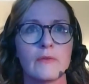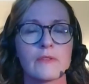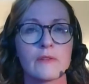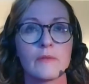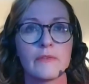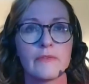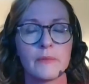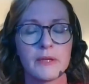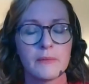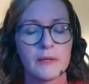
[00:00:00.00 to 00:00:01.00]
Some of
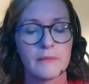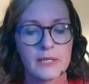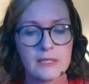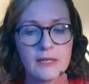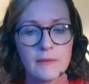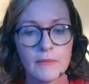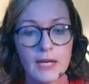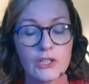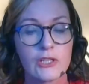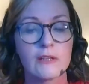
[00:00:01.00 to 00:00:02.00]
the people in my team
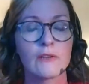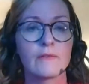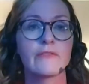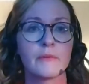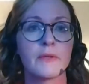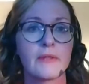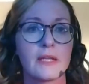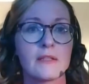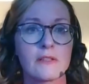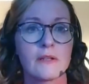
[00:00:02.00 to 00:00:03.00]
actually come from a
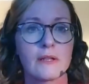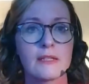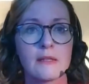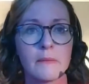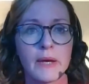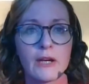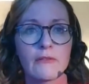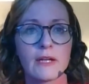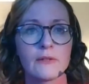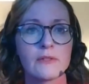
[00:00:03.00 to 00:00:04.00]
theatre lighting
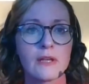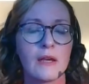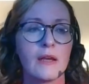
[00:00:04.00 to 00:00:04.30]
background,